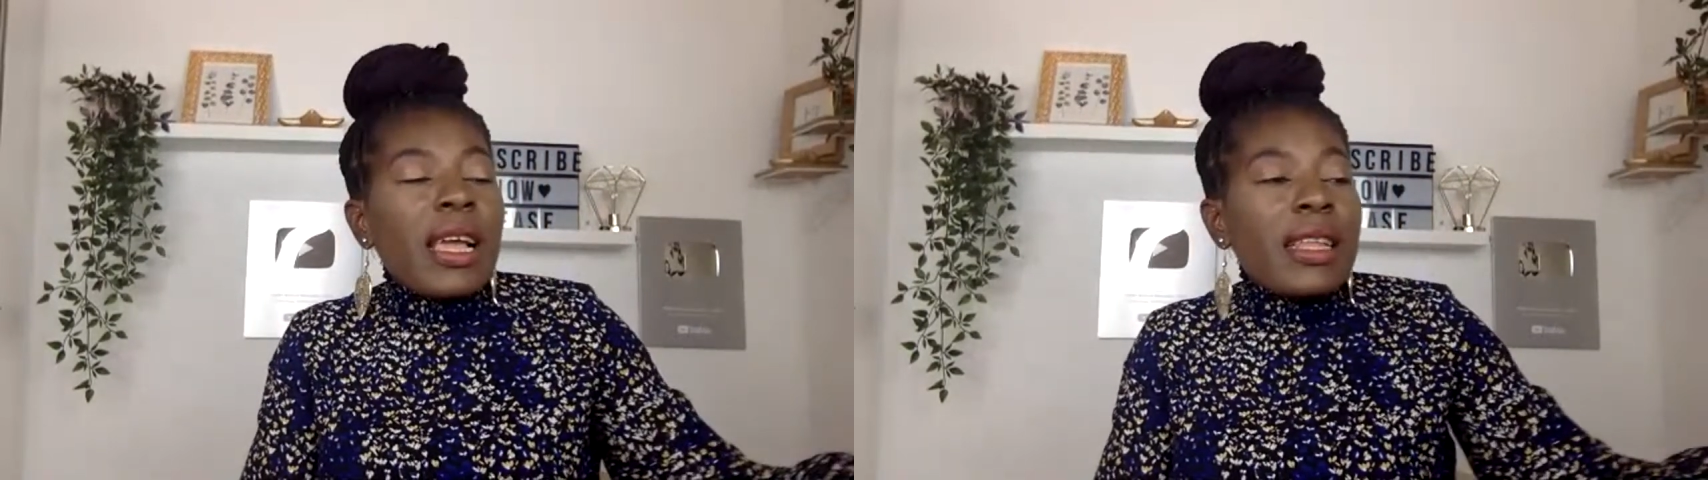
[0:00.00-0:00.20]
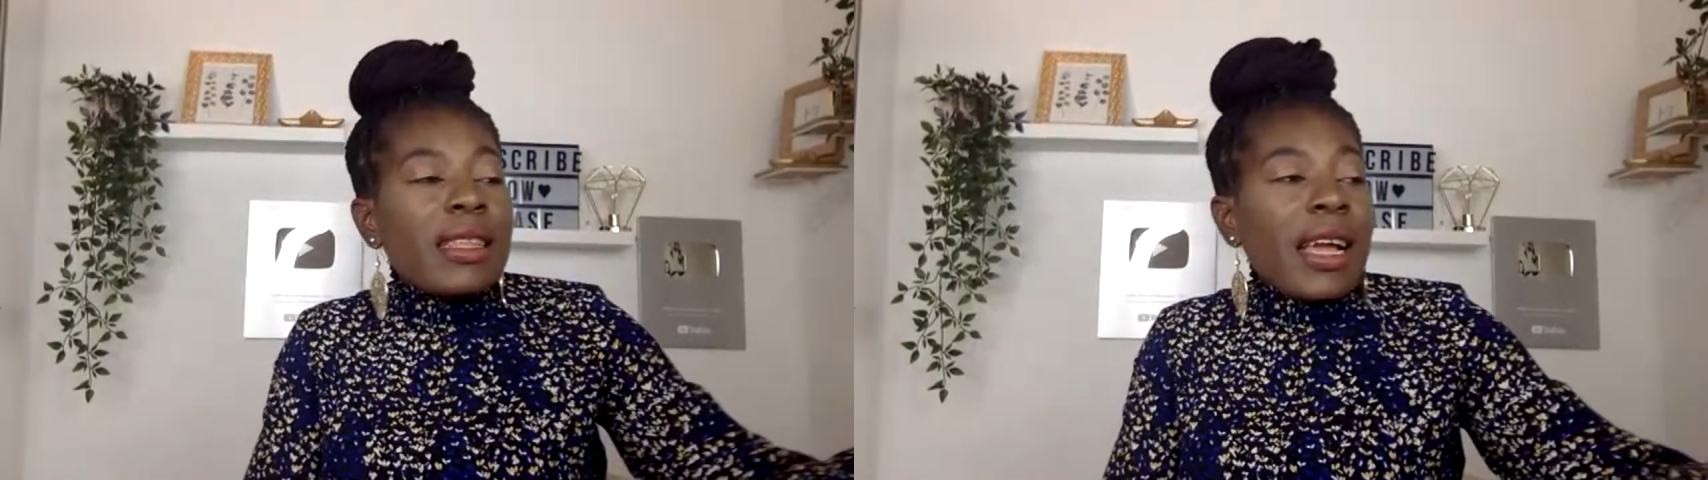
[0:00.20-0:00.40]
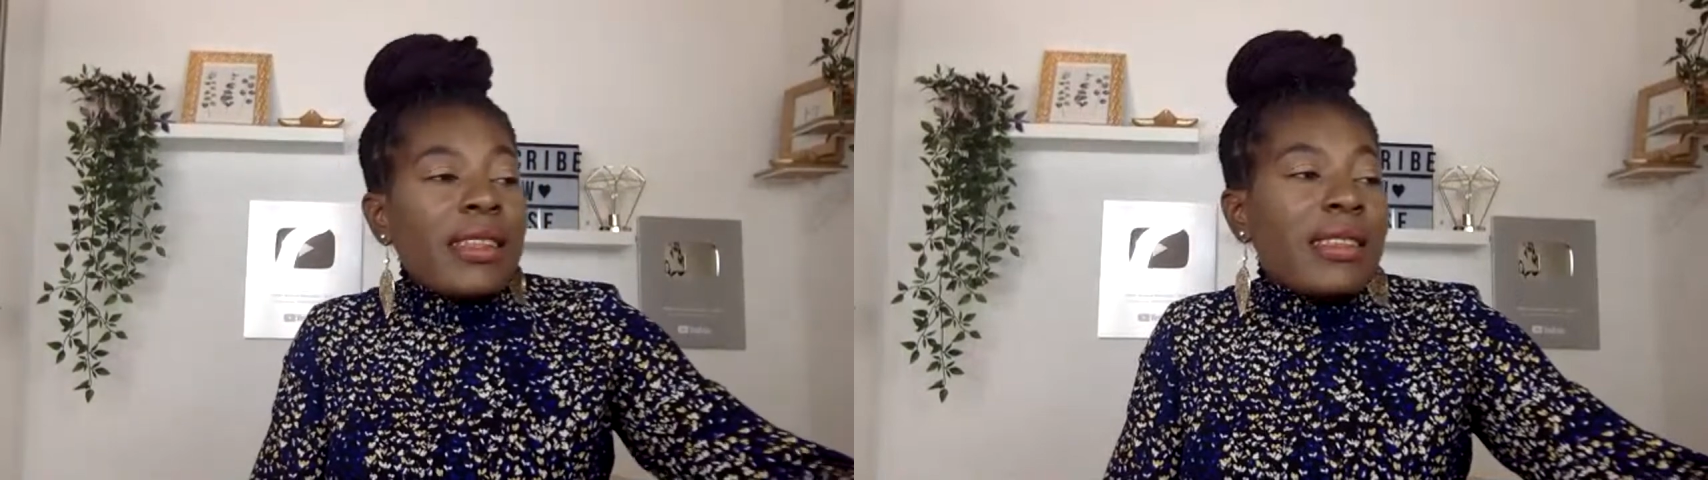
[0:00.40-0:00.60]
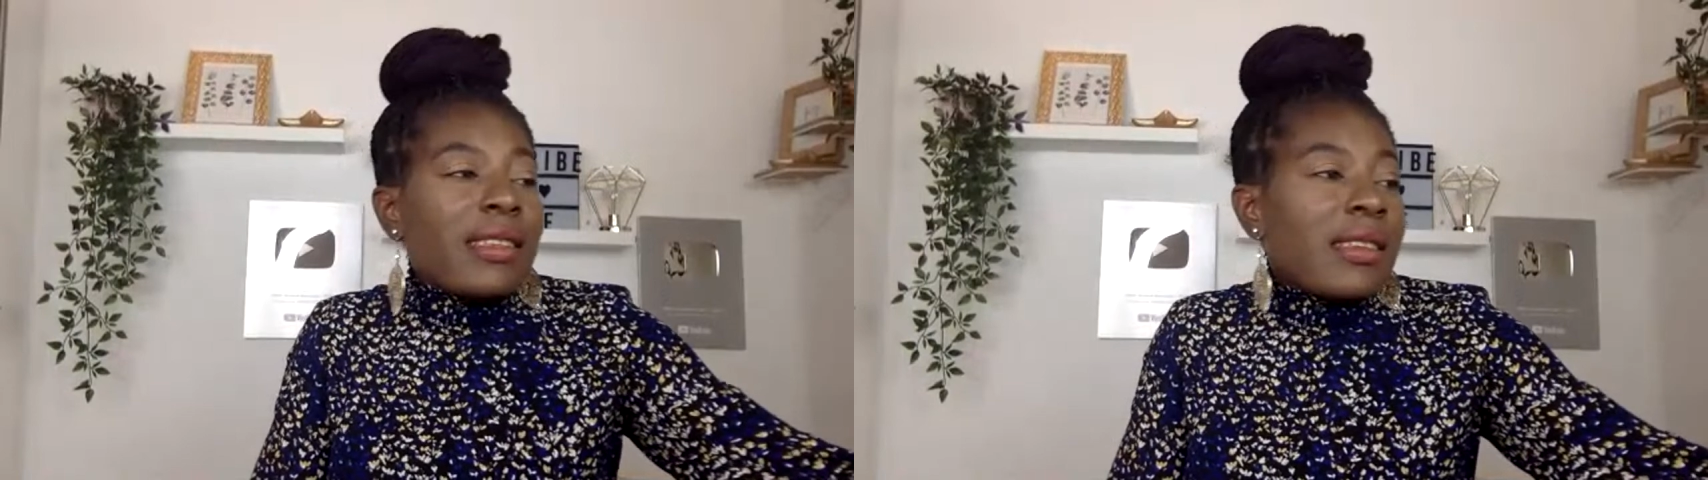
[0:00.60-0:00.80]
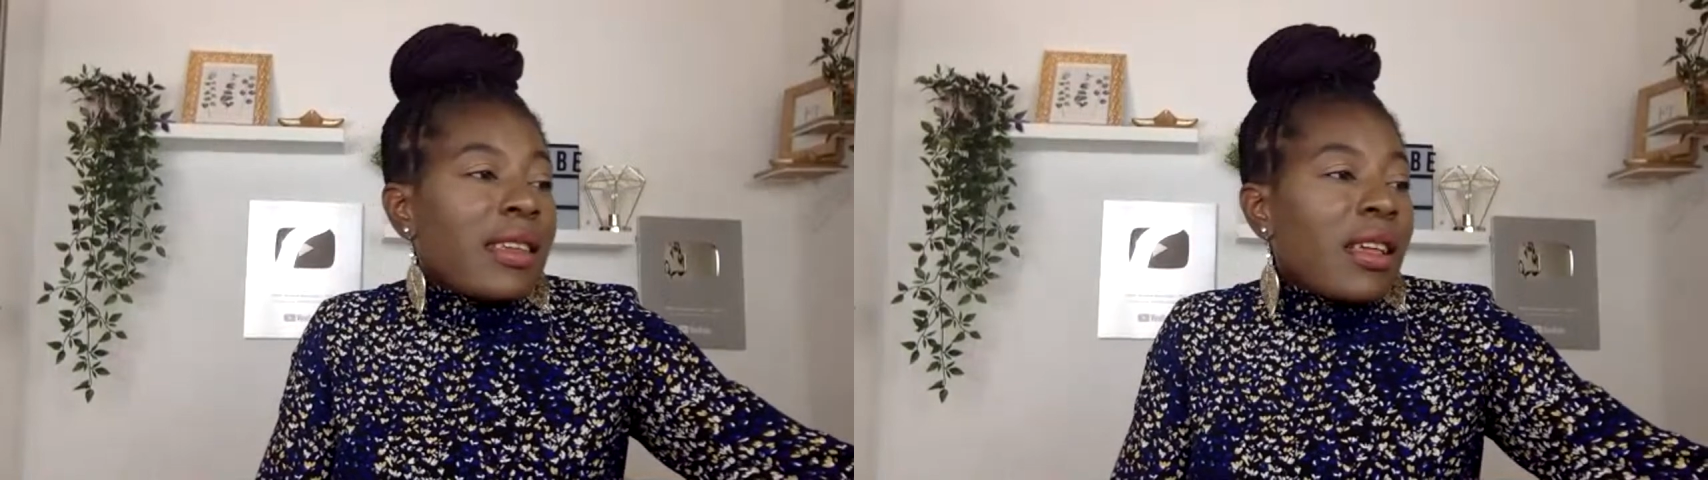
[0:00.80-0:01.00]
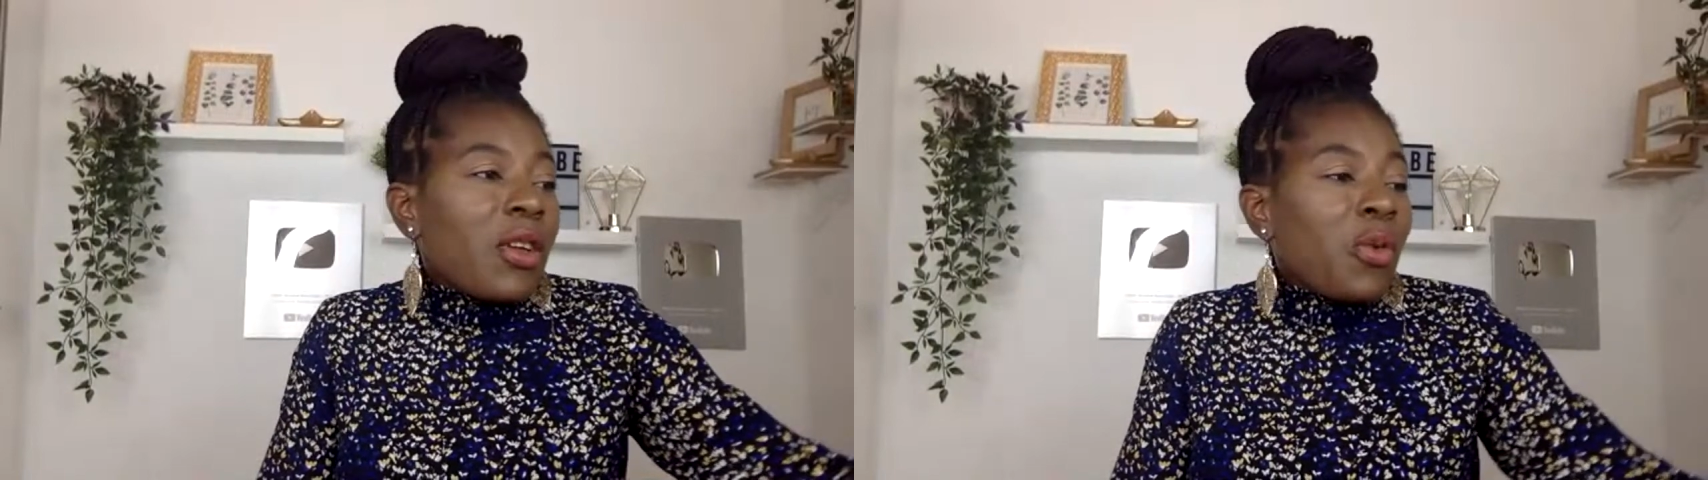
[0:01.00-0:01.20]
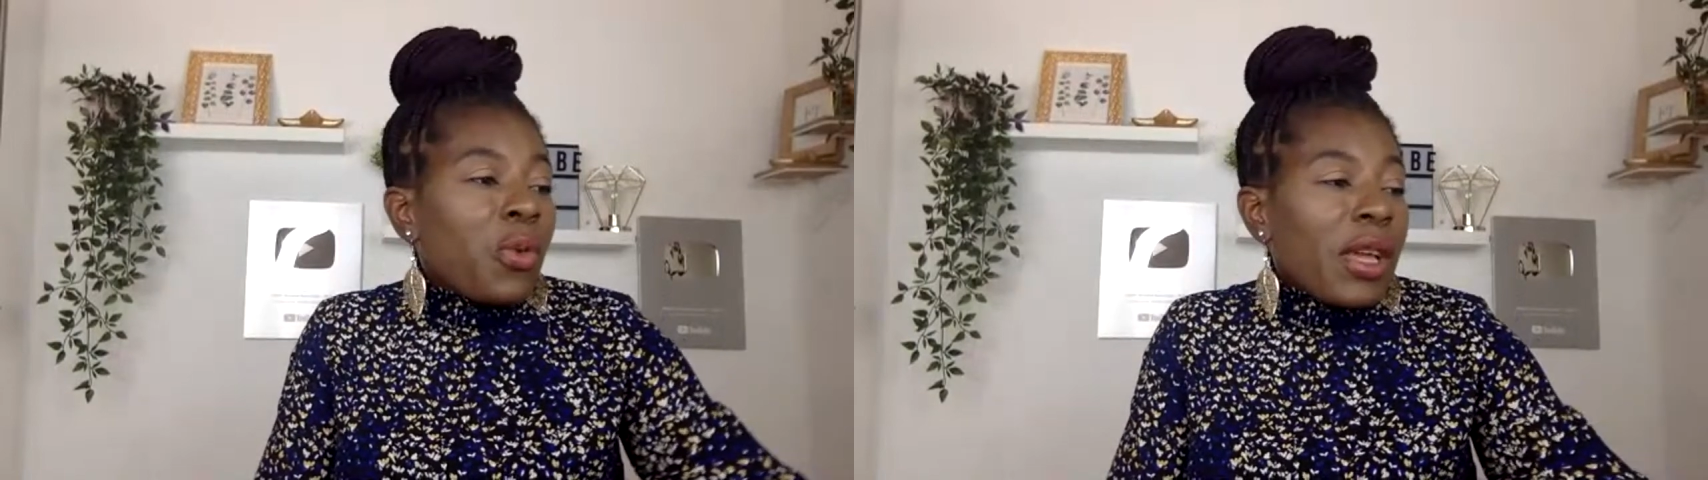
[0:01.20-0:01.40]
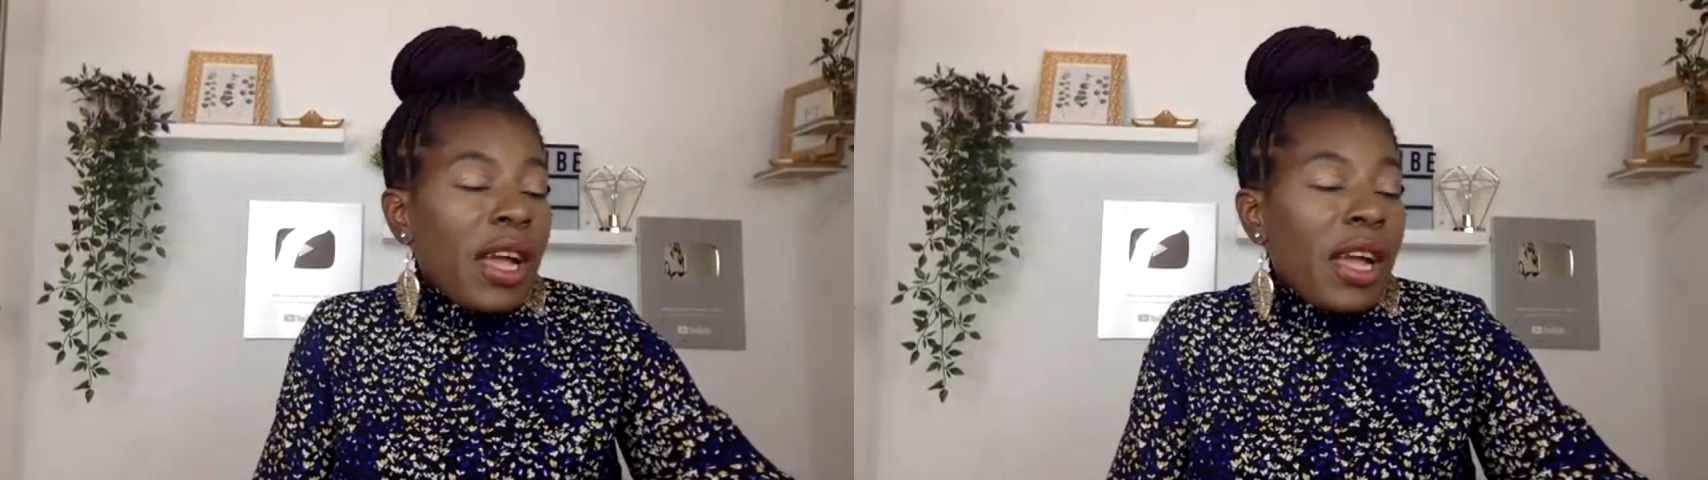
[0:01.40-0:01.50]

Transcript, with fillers: that we